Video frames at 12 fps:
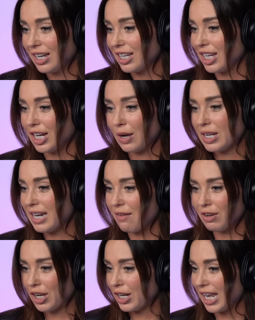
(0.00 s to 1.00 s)
you know, you're
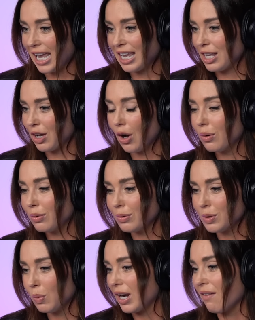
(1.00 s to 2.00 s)
never going to hit your
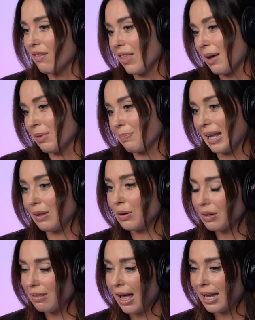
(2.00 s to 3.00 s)
goals, whatever that may
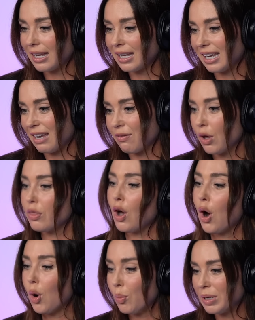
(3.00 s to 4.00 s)
look like, if the, the
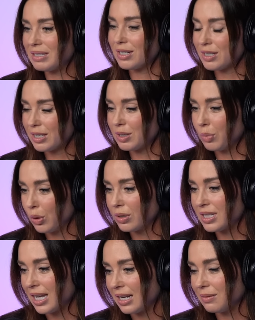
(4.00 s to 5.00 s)
whole business isn't
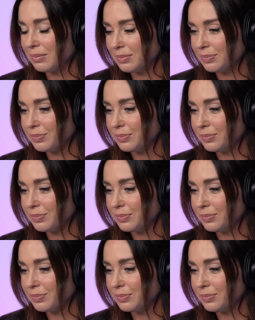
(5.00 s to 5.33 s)
bought in.